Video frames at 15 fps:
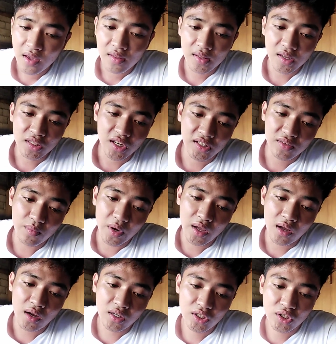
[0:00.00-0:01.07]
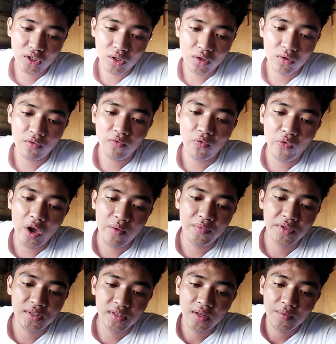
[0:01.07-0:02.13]
such as by action of
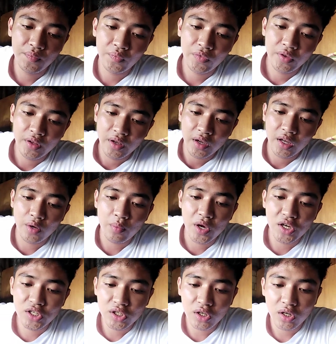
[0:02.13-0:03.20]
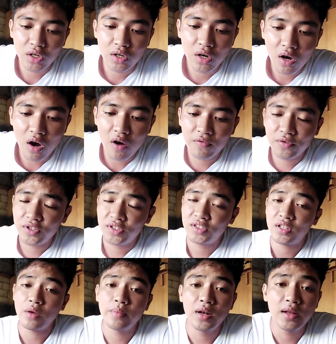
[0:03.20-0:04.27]
waves, in a measure offers
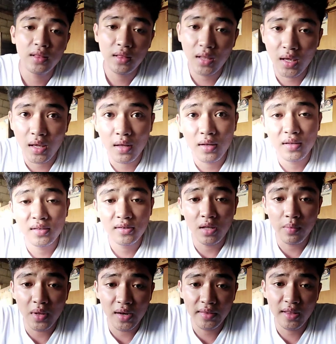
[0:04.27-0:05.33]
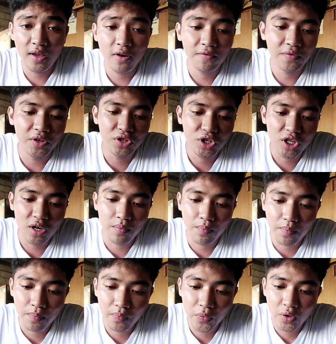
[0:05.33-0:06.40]
stability of the ship,
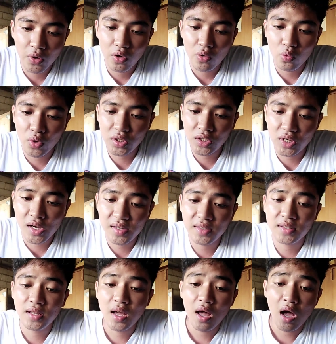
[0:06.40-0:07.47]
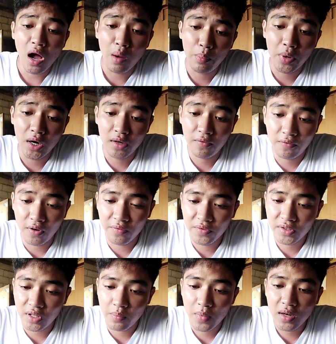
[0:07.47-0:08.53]
which is apart from
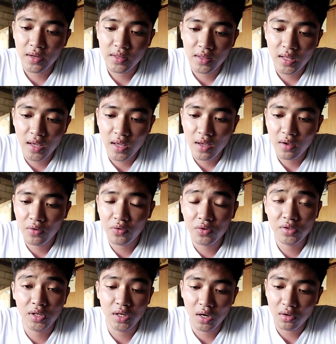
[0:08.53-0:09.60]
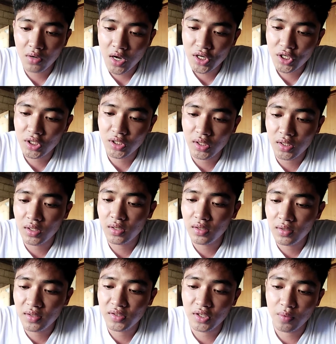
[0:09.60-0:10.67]
stability, consideration,
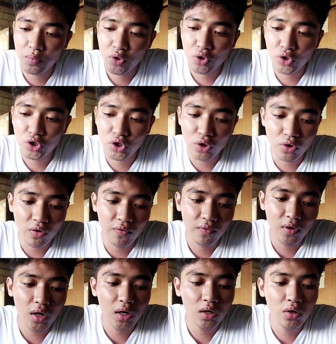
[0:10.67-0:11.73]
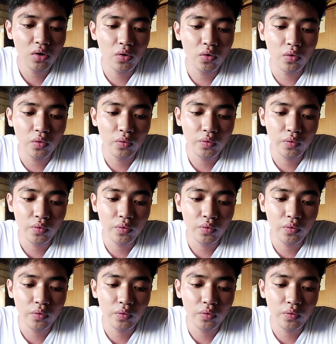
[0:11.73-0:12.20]
distribution of cargo